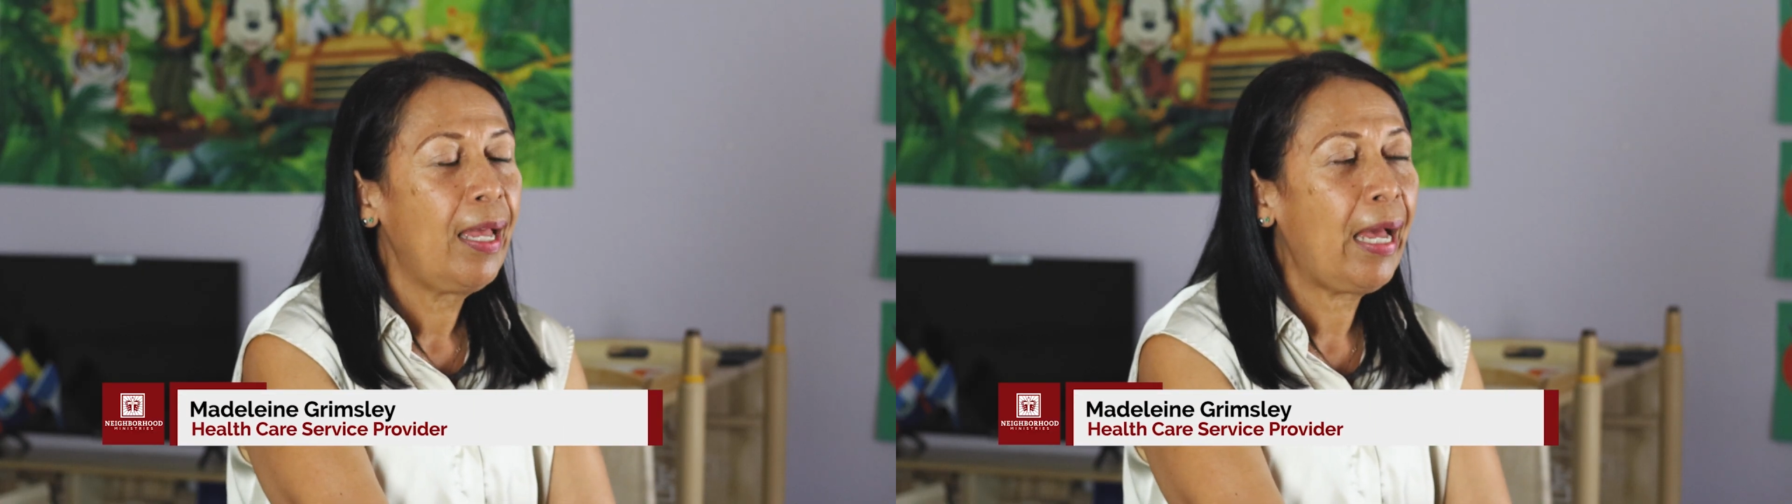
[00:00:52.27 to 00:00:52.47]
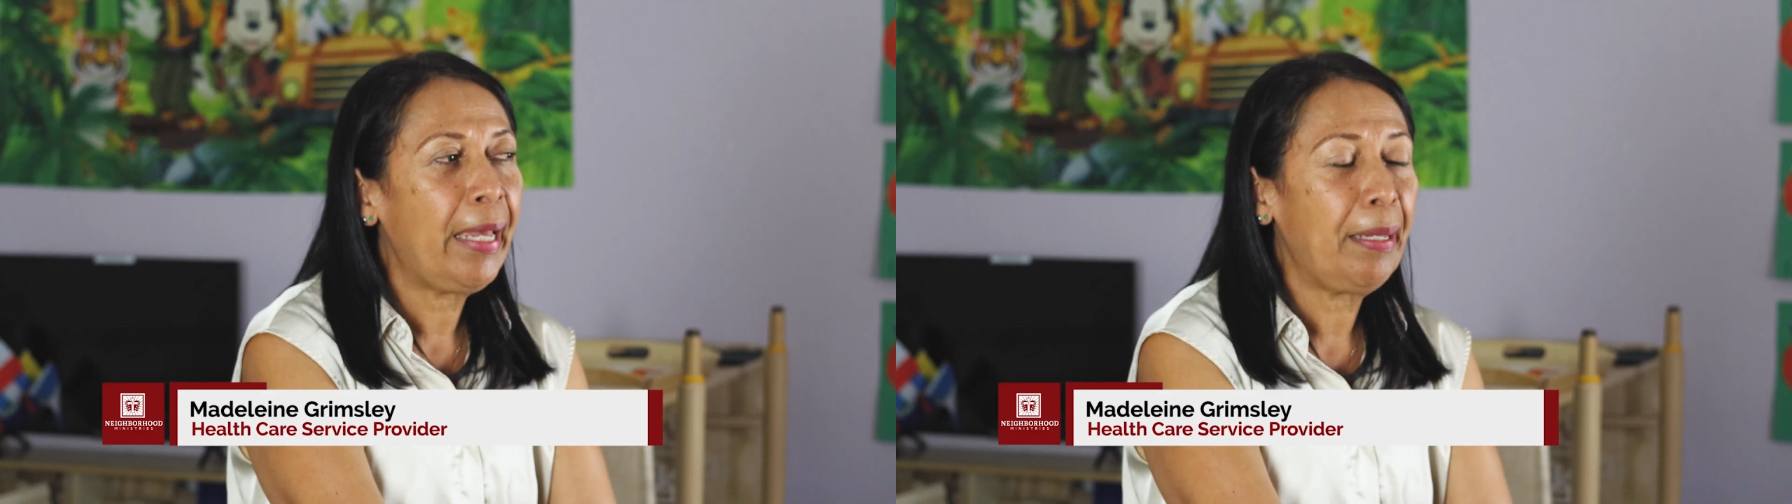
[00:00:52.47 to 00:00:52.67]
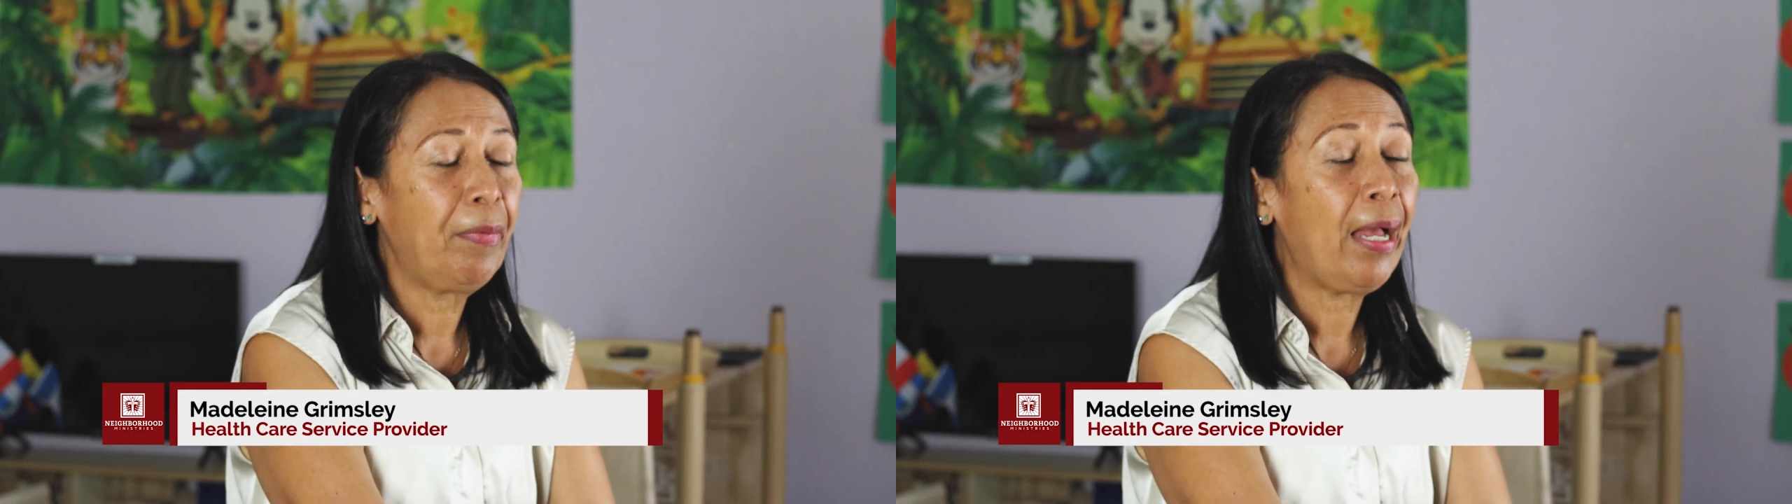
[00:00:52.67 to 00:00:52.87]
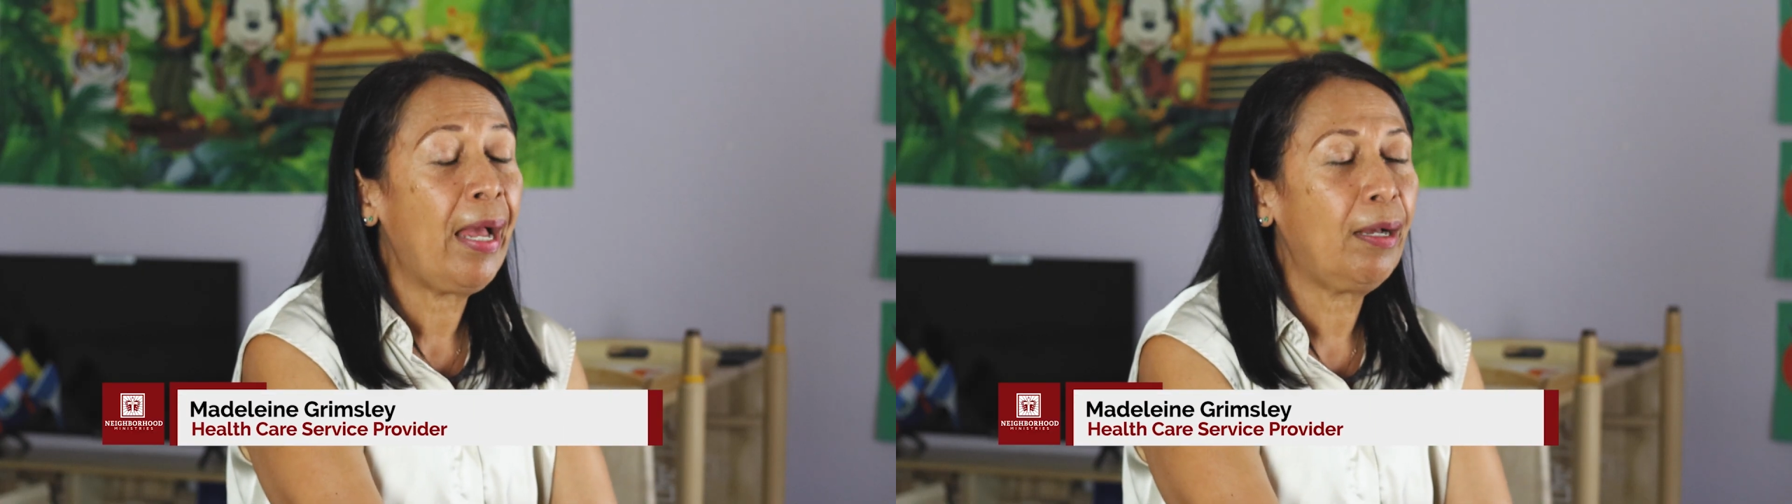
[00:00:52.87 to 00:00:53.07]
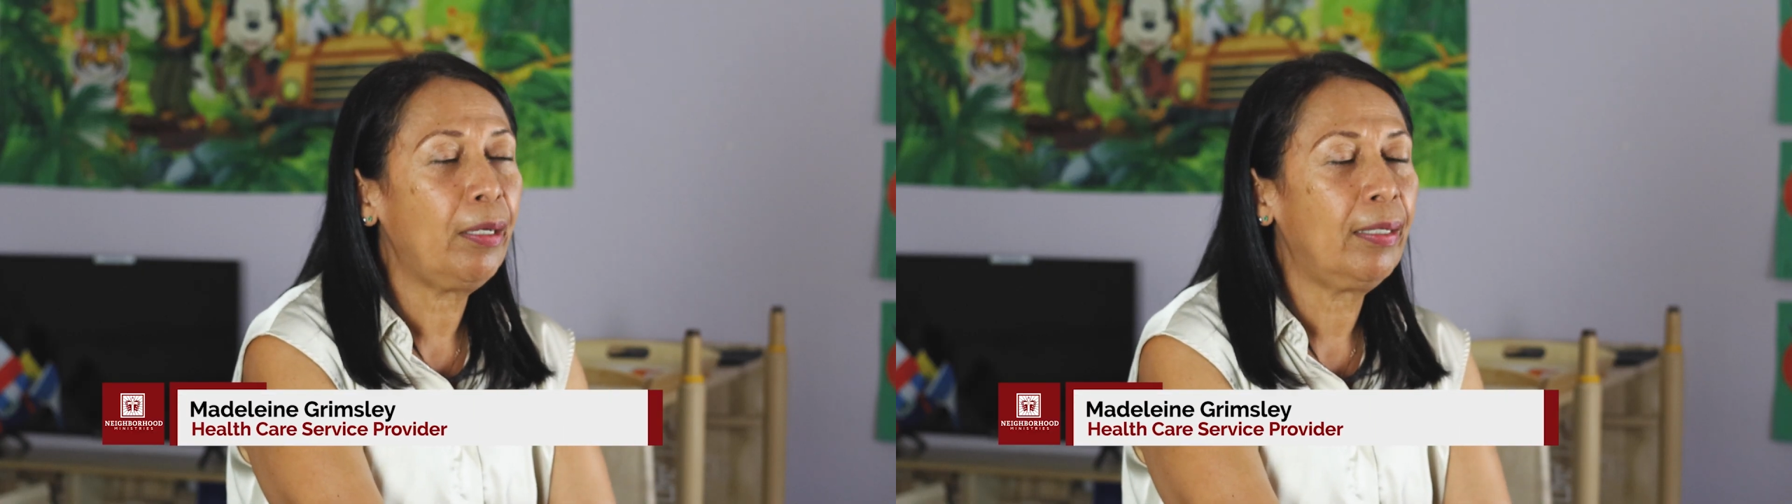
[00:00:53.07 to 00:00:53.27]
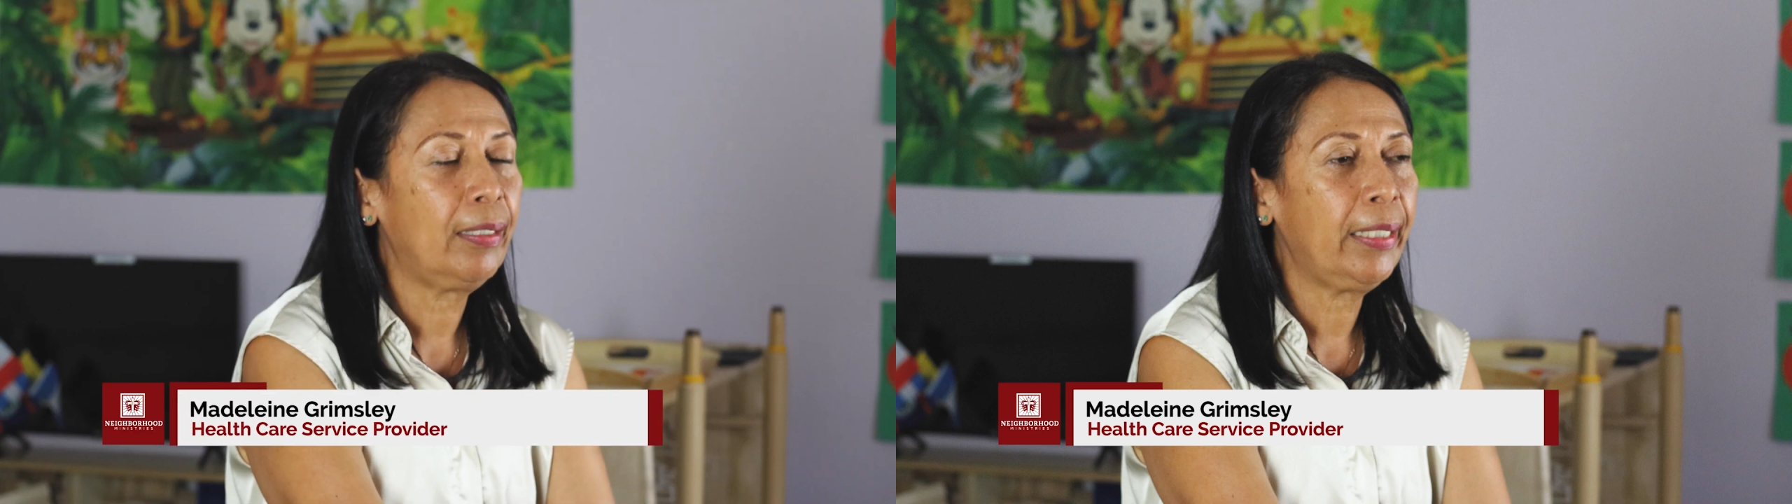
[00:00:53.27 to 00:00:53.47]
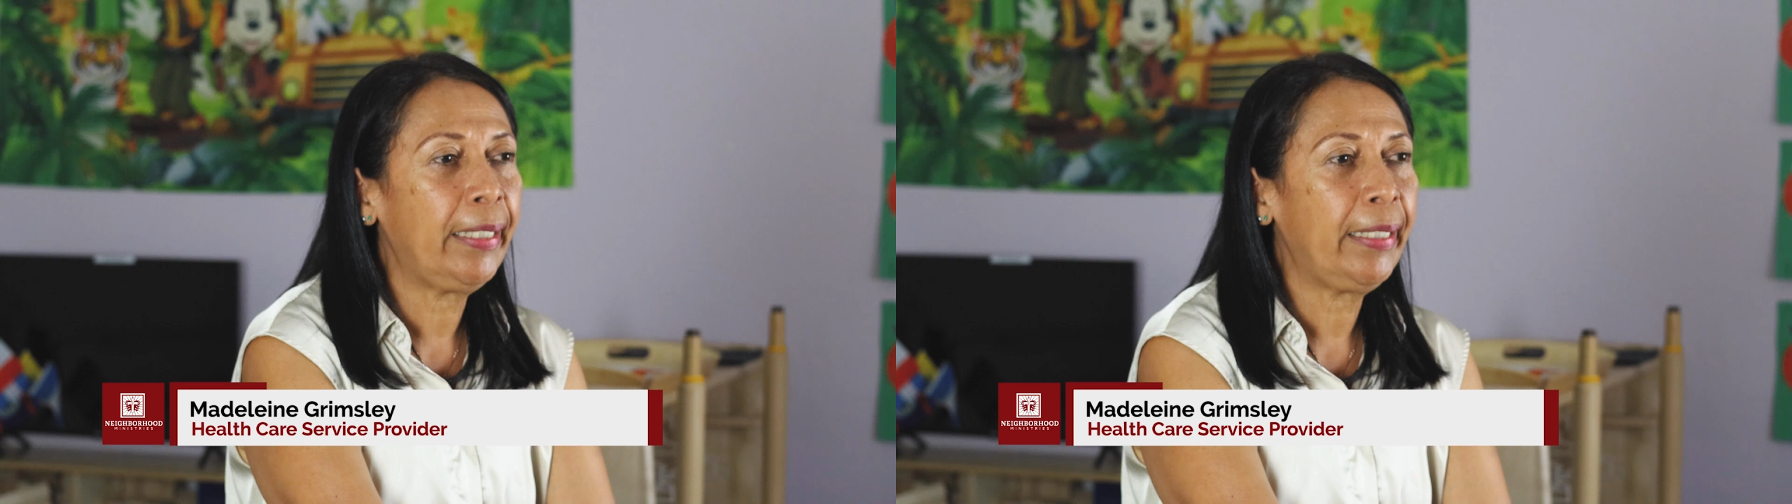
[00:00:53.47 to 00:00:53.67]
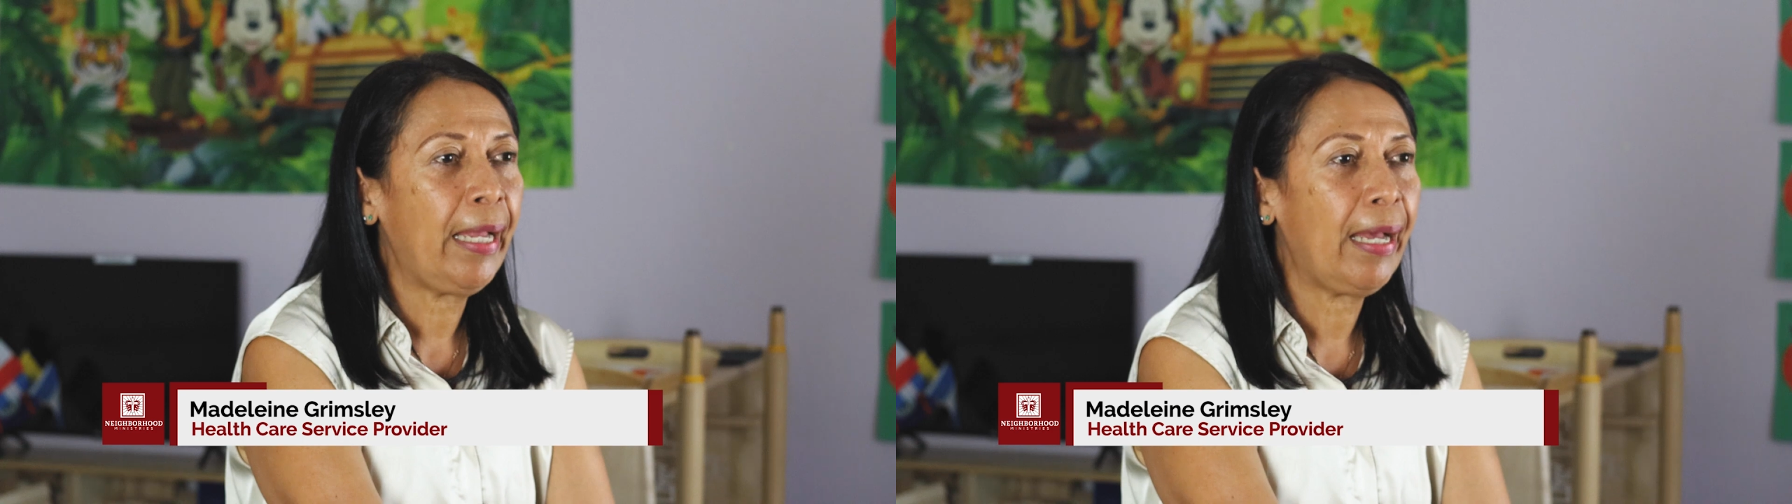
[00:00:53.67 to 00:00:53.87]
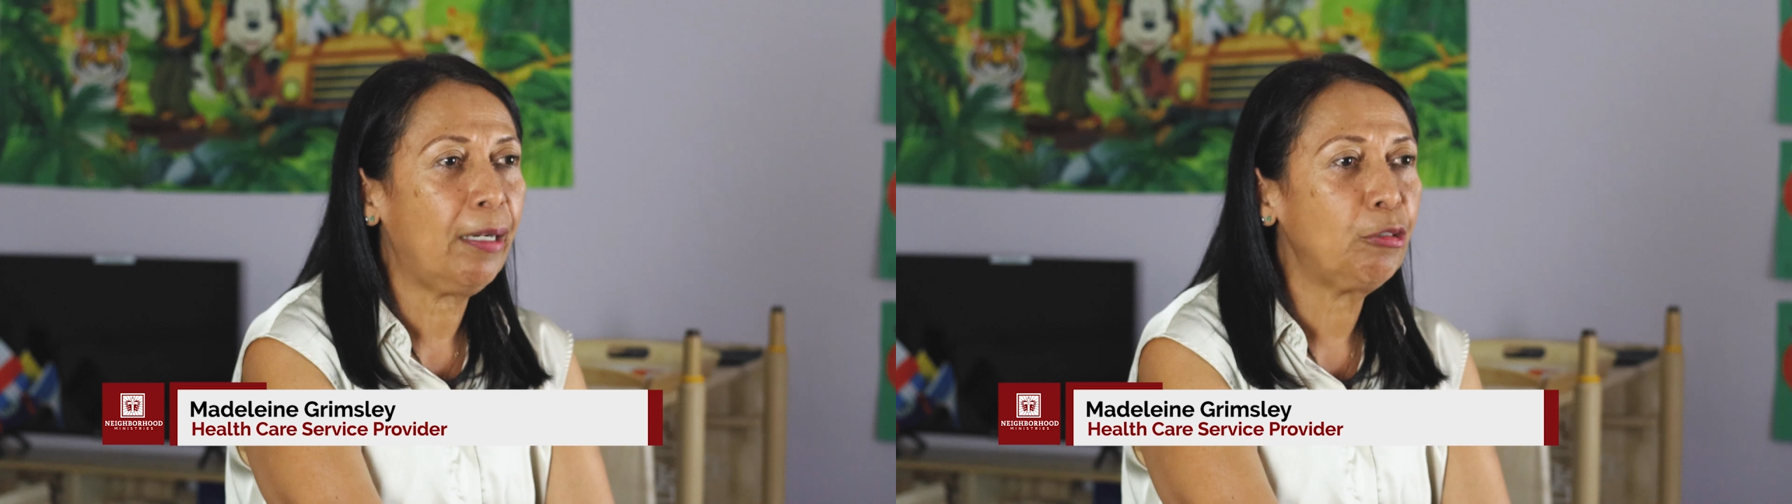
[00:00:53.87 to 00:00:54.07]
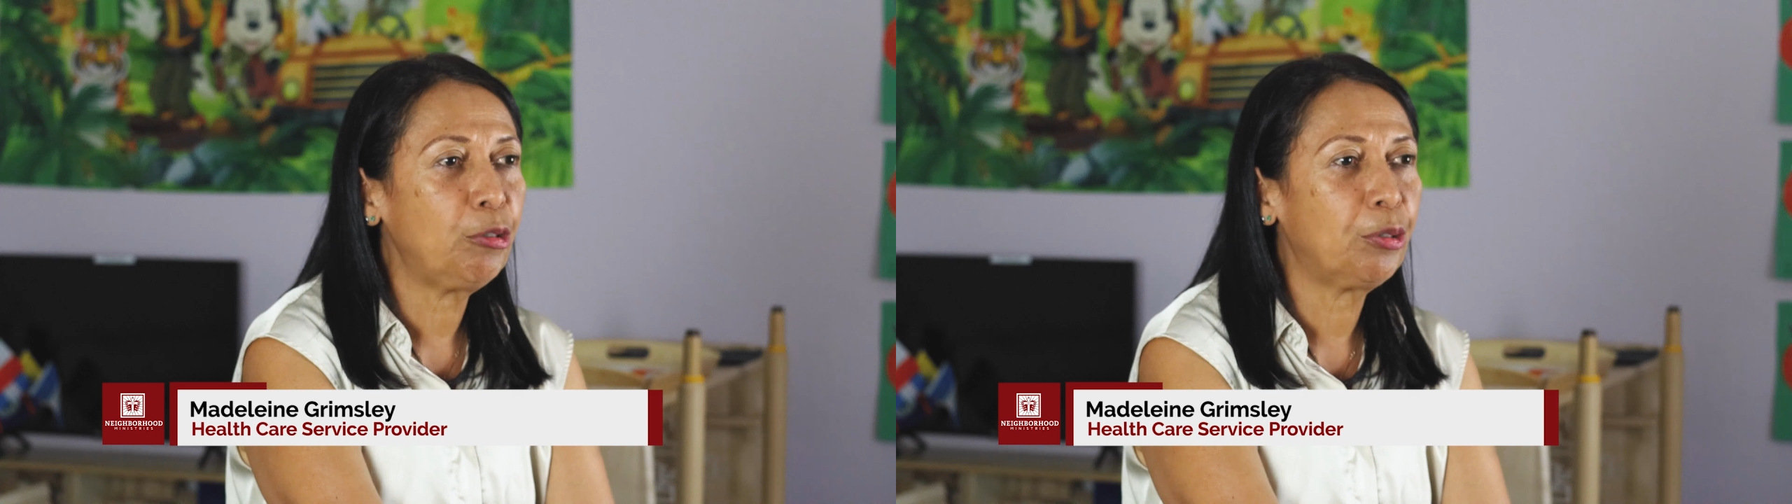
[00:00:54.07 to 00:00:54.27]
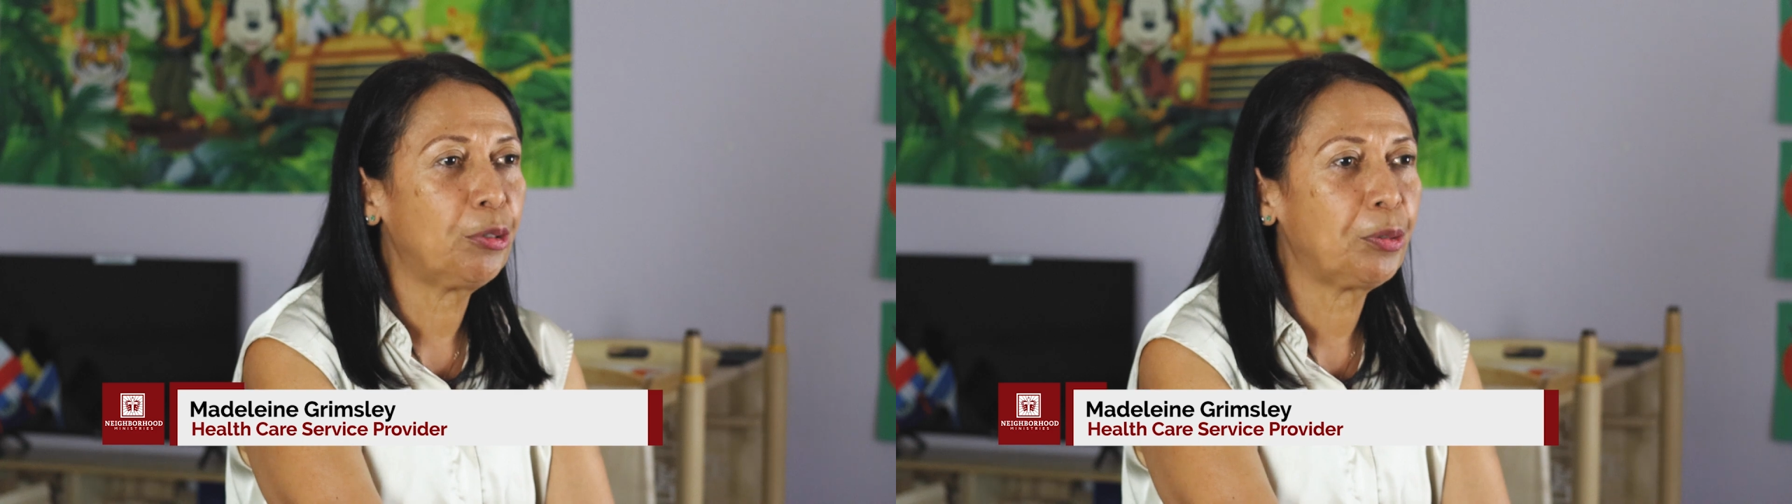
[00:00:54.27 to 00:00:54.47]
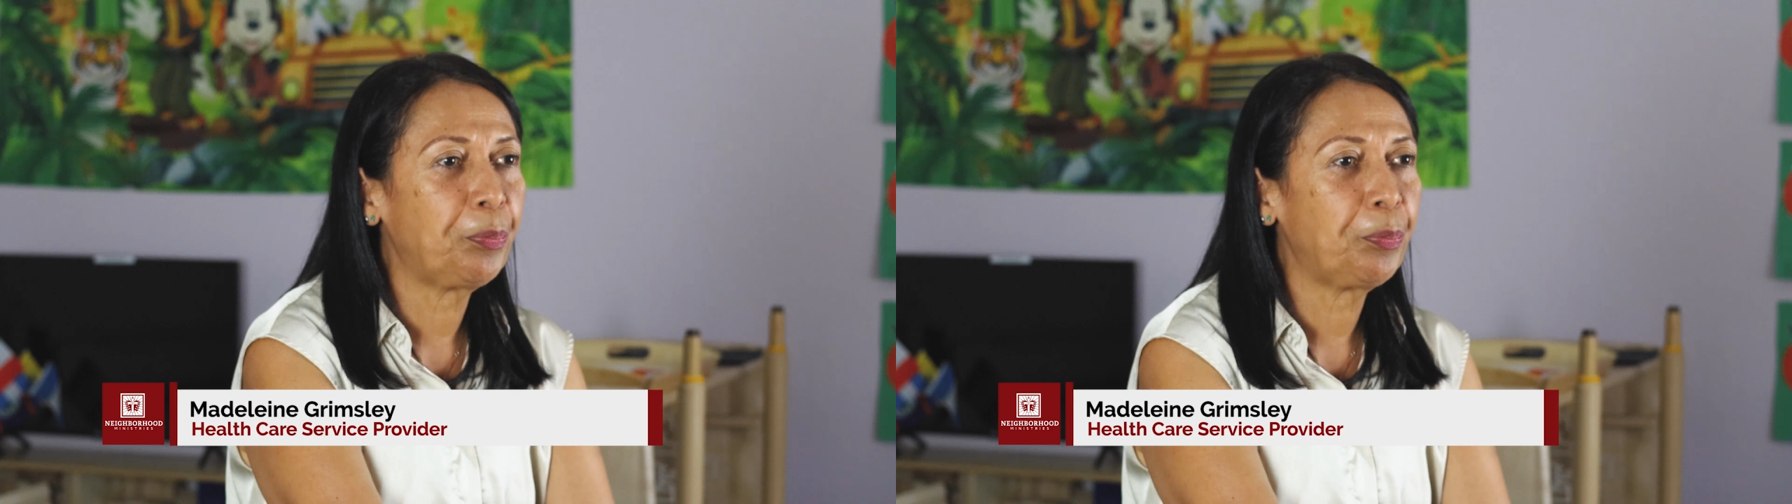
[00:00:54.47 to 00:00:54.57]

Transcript: I am a, uh, a house